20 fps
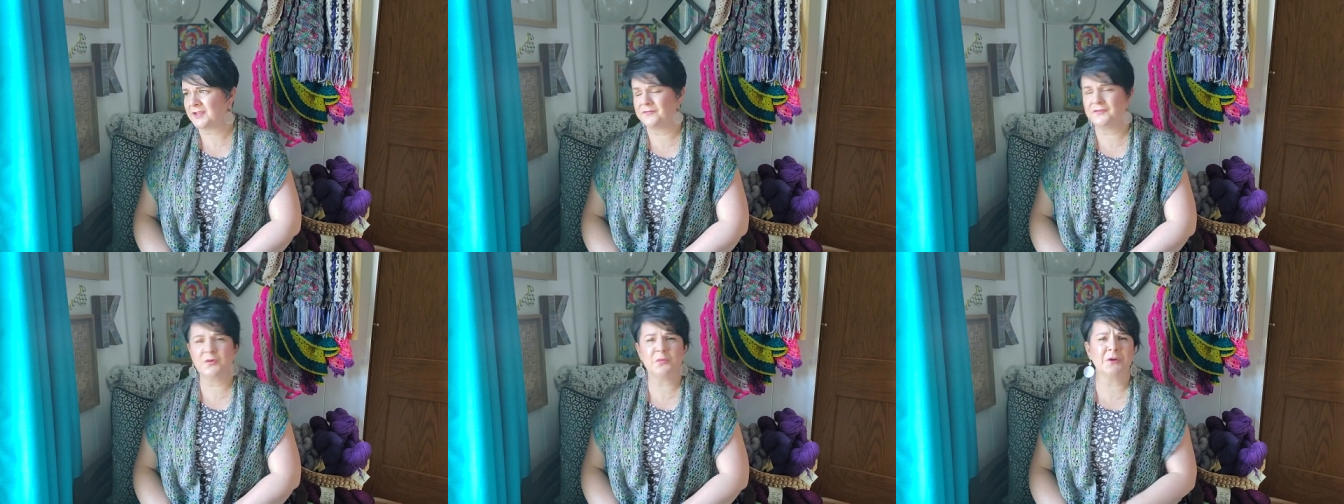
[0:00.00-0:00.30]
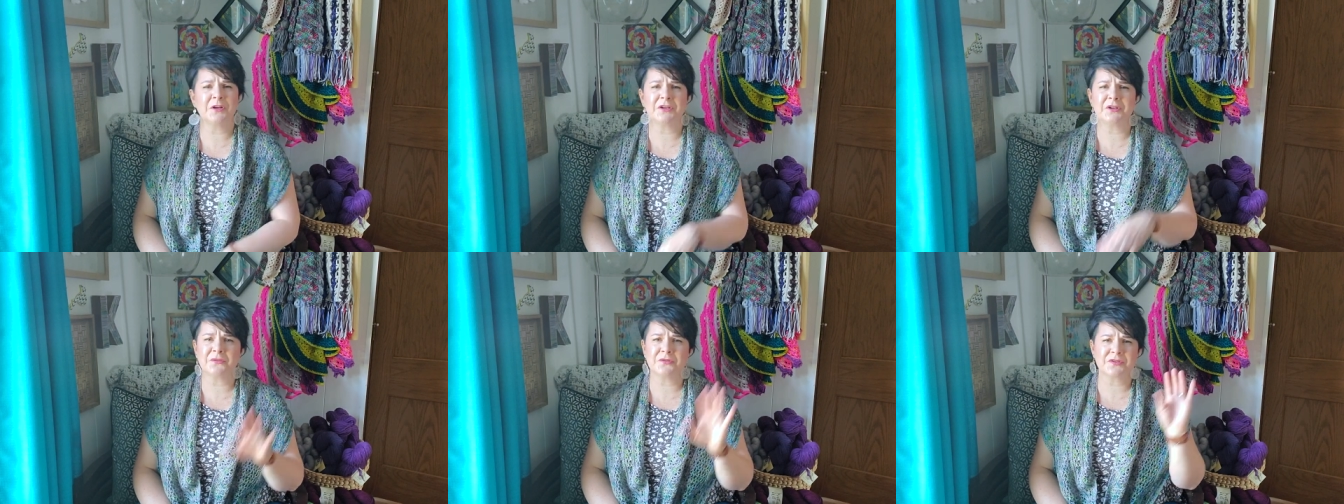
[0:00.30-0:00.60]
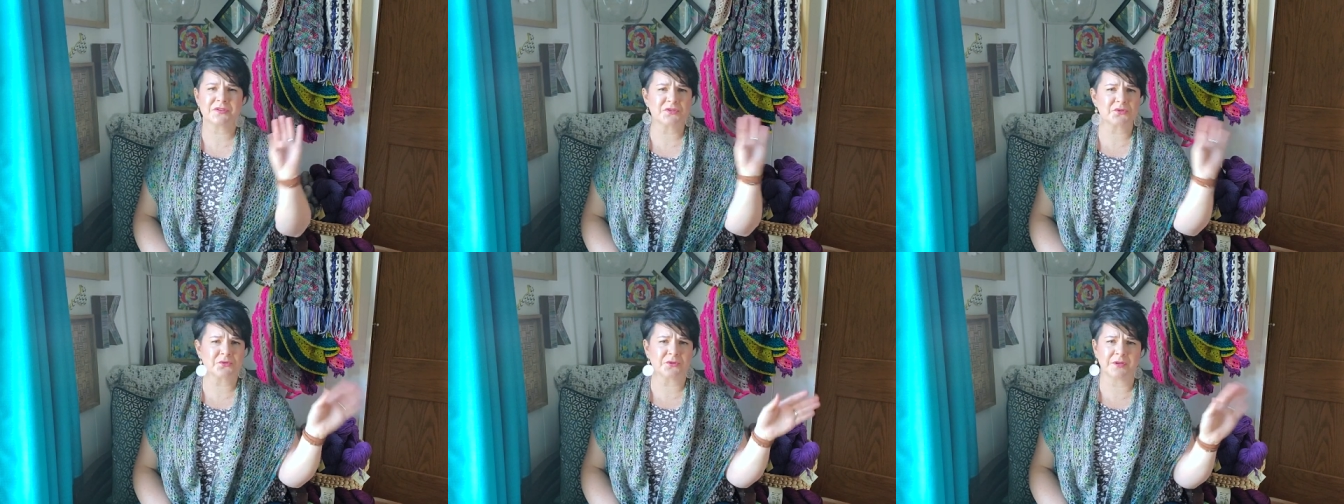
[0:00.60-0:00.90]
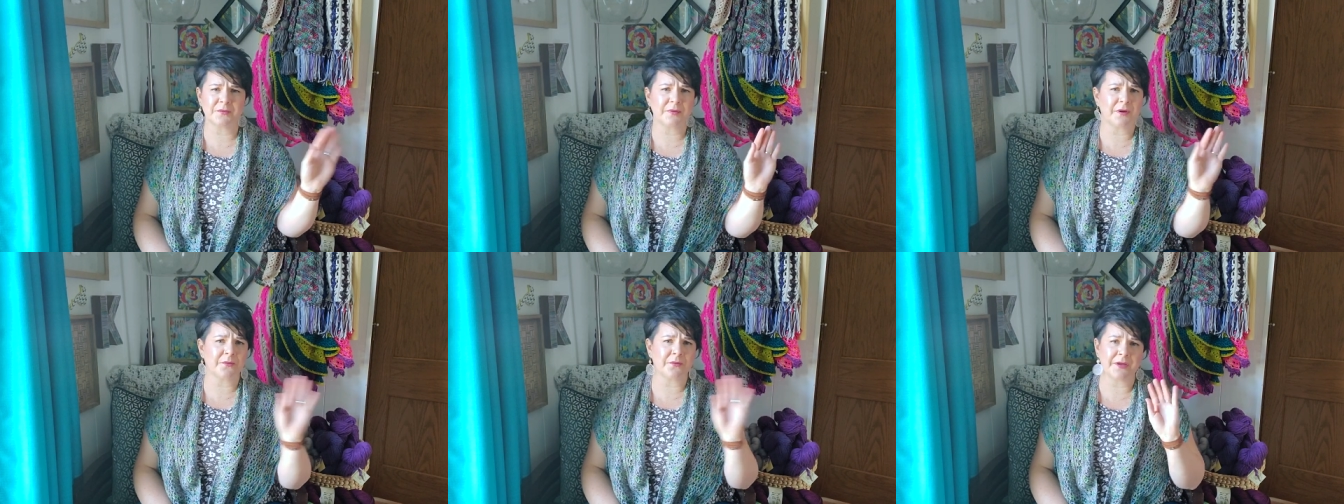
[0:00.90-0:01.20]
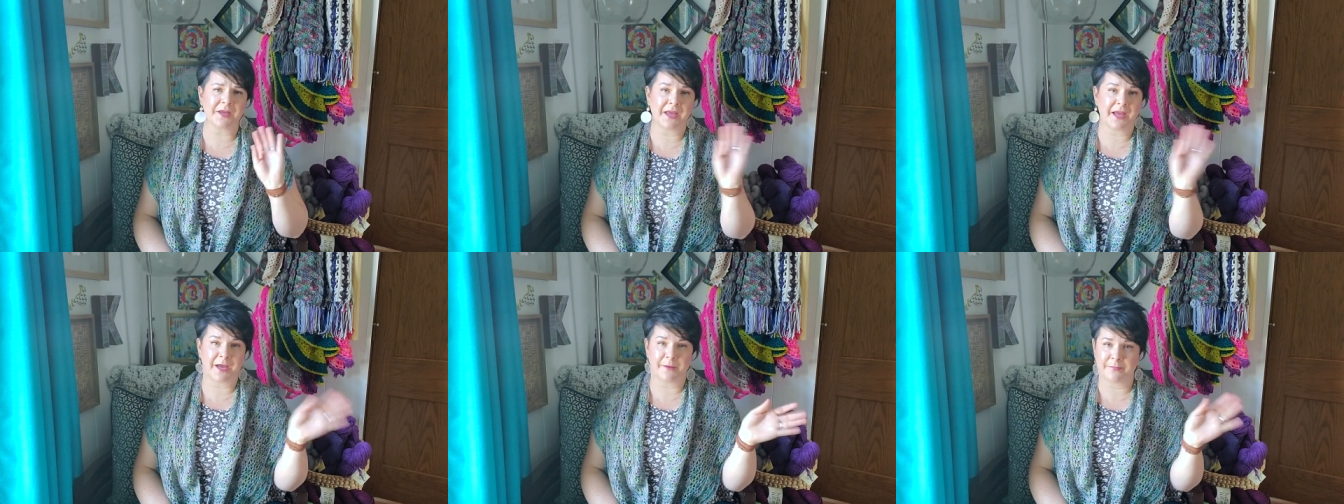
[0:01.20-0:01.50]
If you want to know the story about
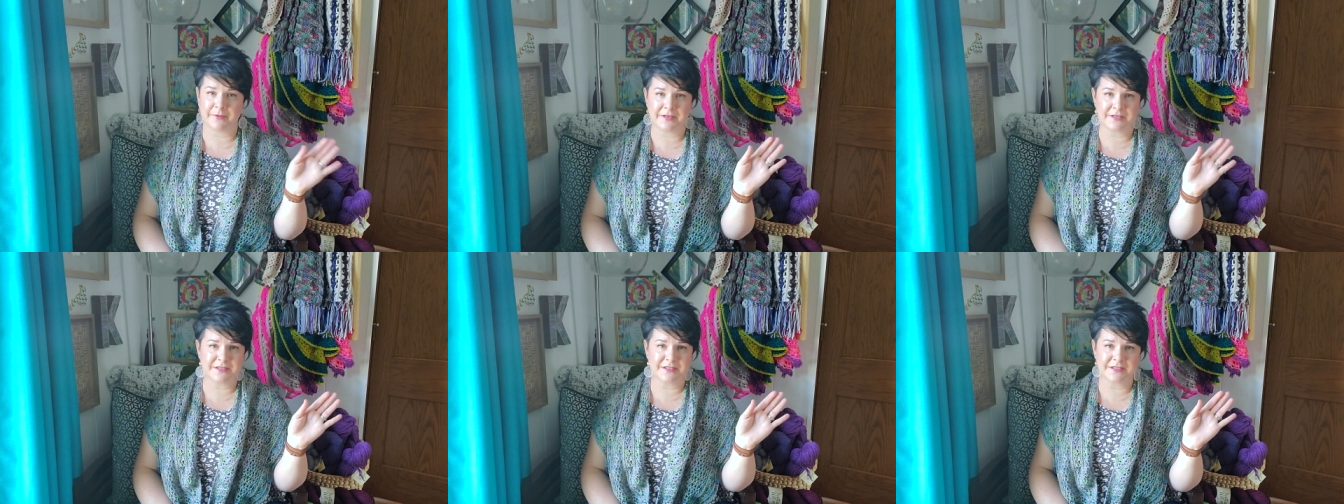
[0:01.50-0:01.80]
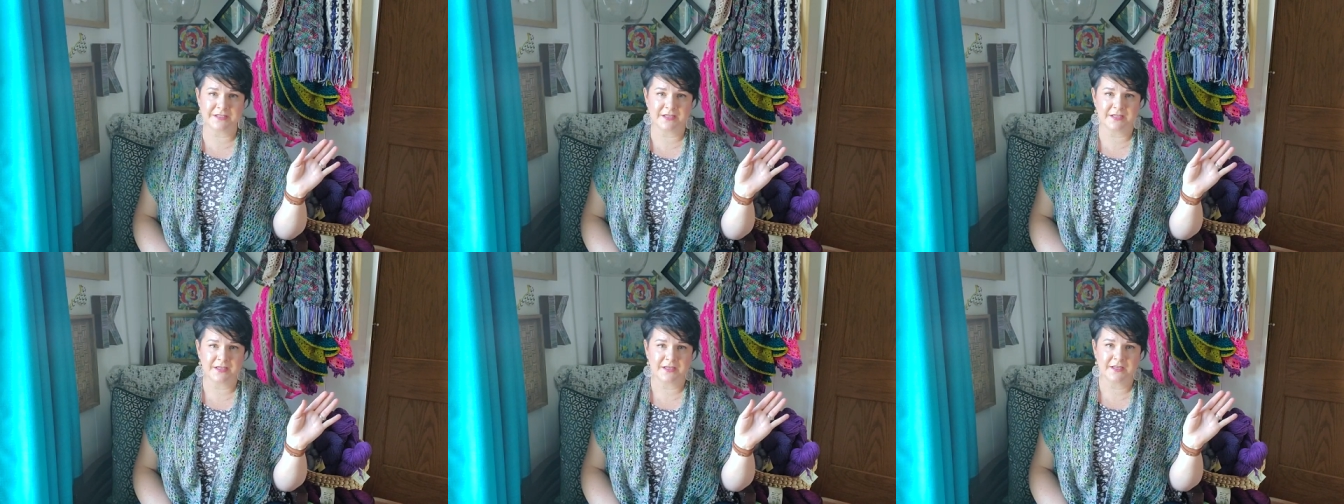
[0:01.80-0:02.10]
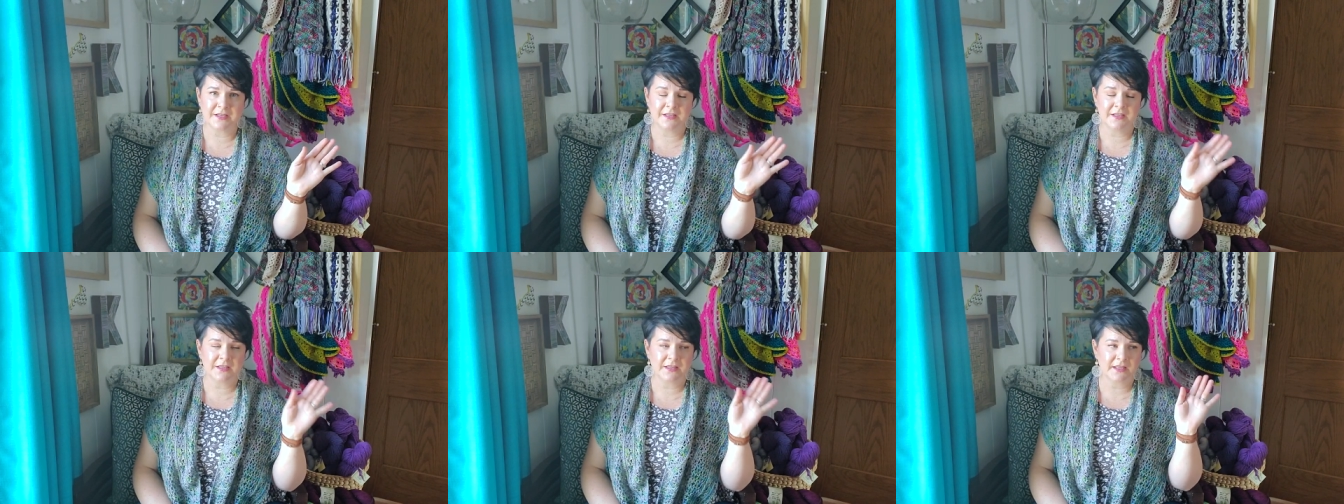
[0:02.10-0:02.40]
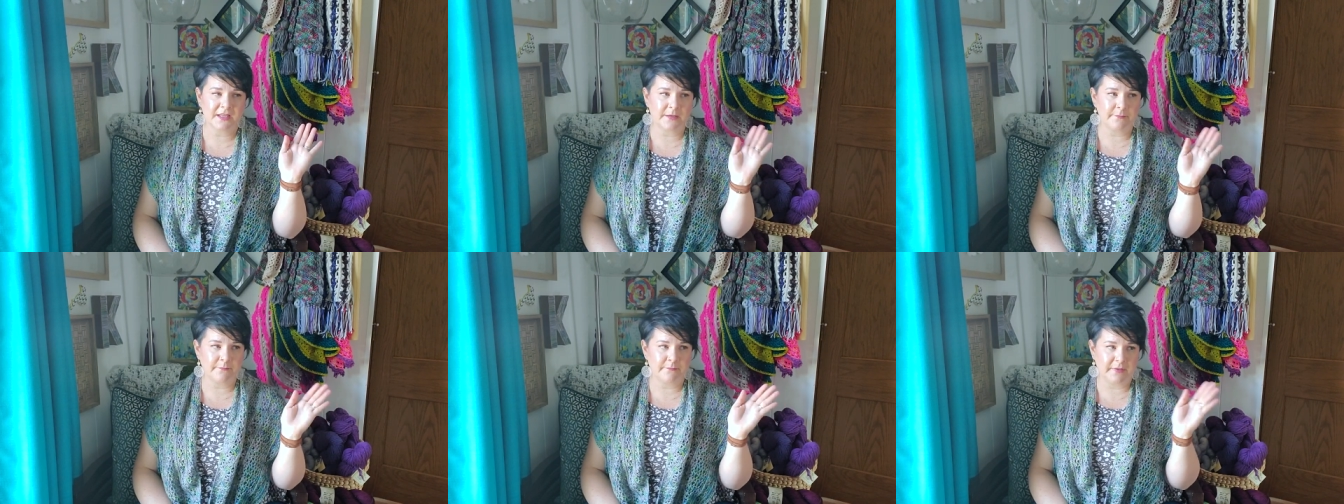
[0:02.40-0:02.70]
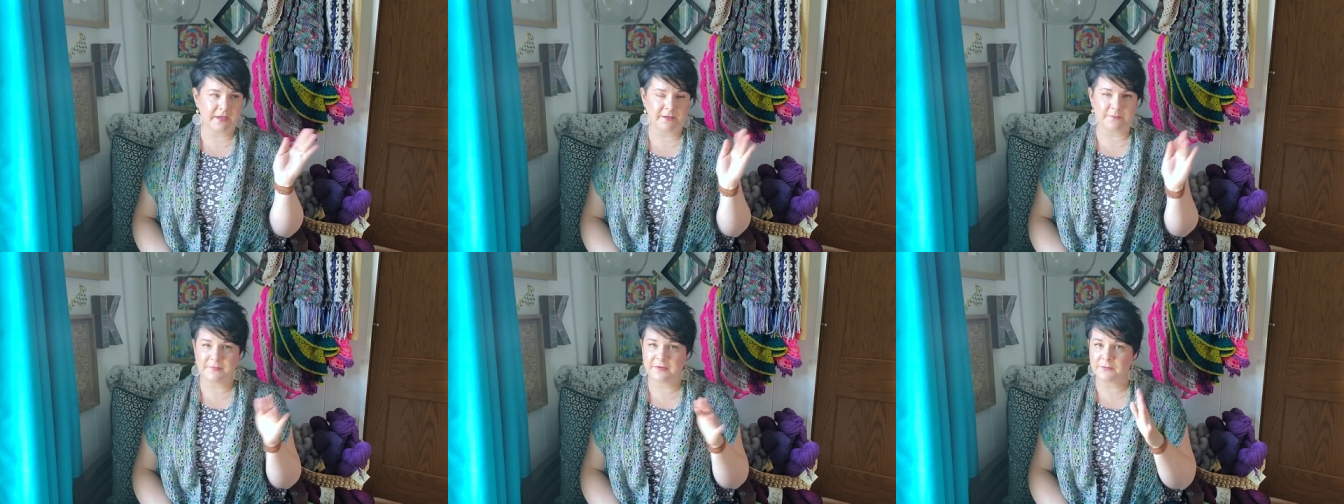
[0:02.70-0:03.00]
what happened that
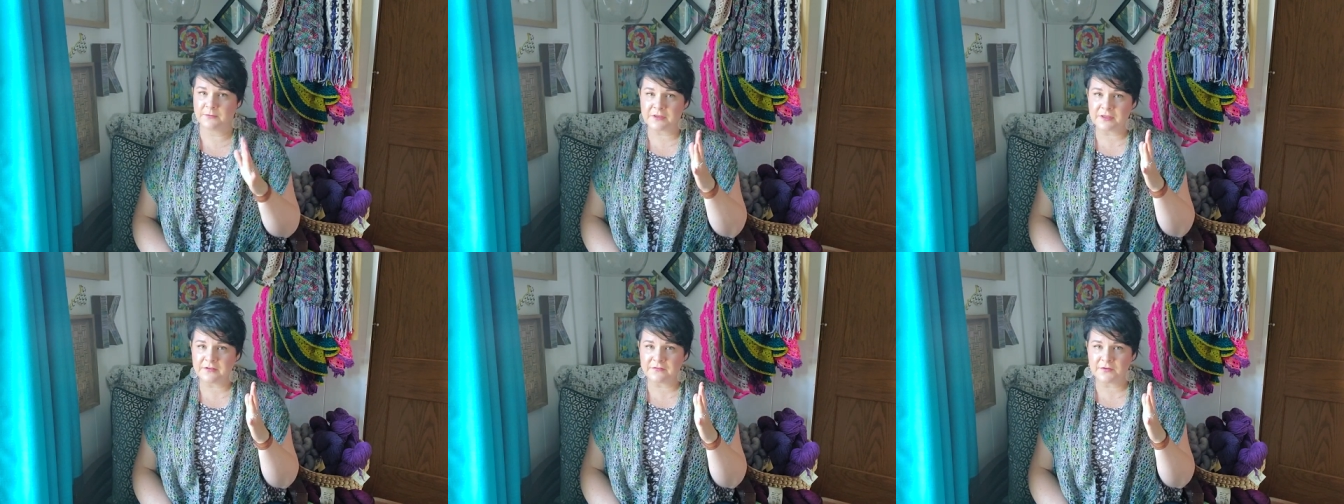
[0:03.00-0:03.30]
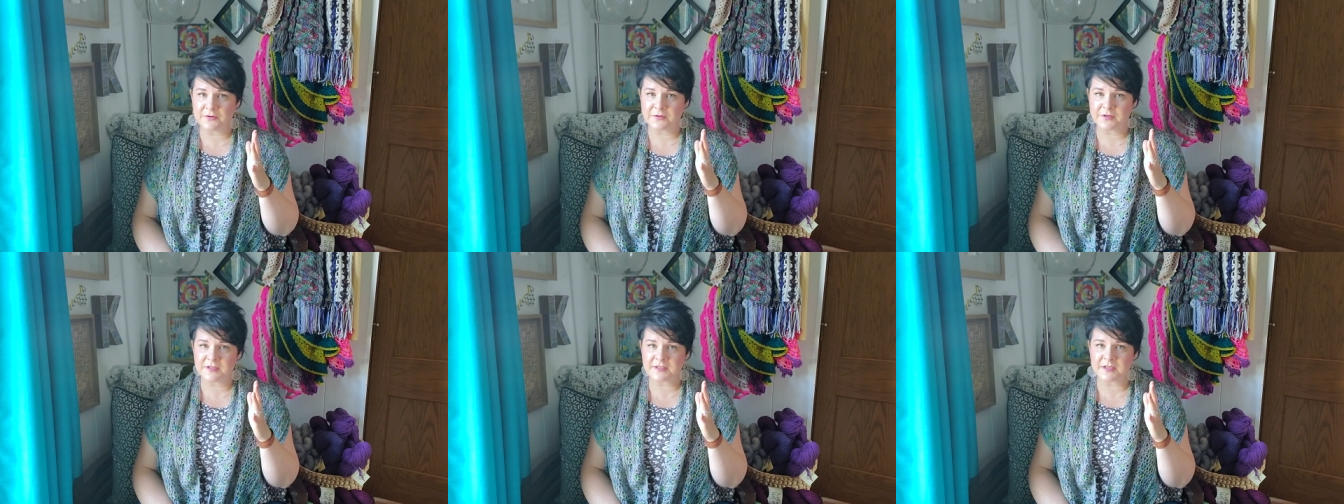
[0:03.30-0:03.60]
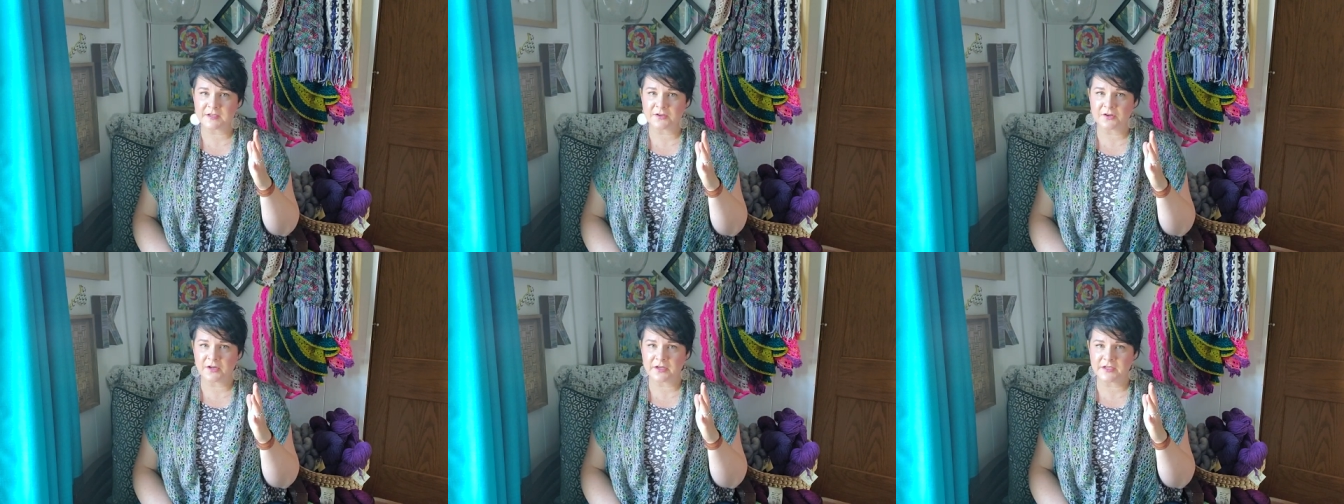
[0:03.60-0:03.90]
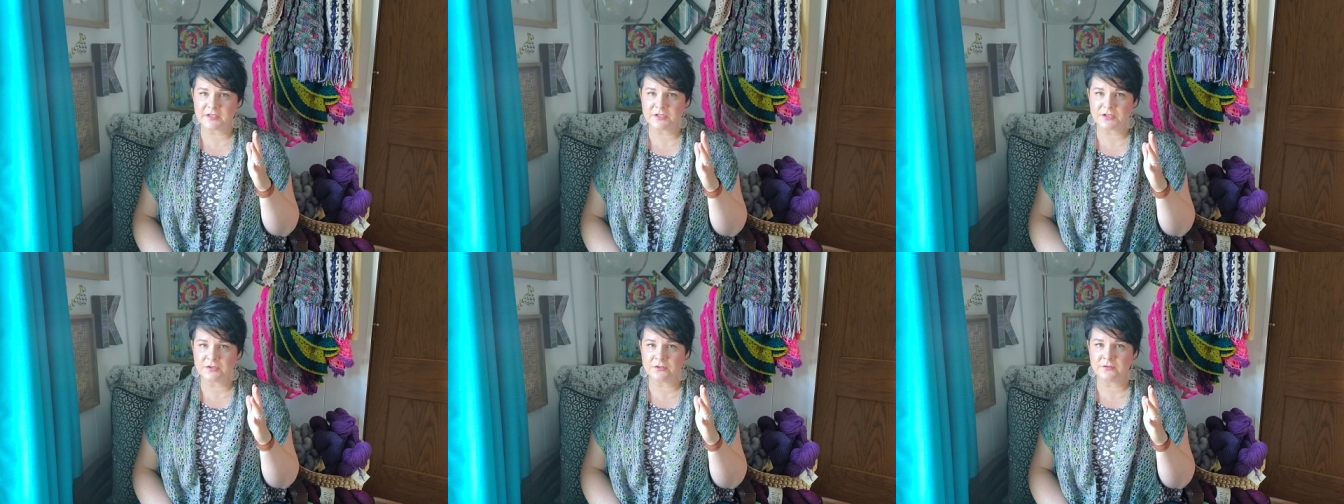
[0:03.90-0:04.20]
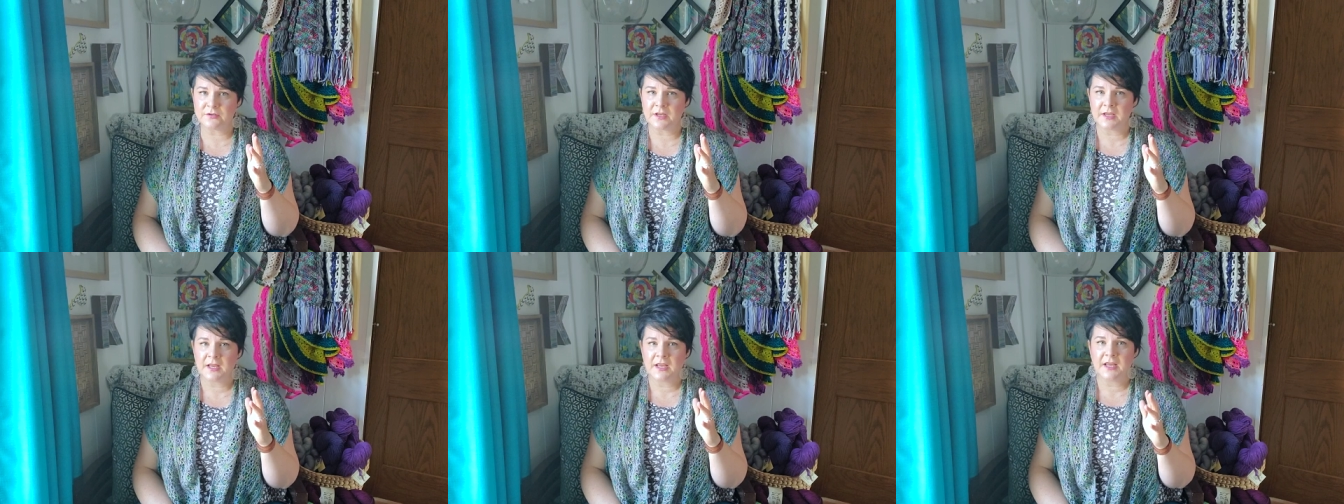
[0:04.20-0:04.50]
made me really focus on gratitude,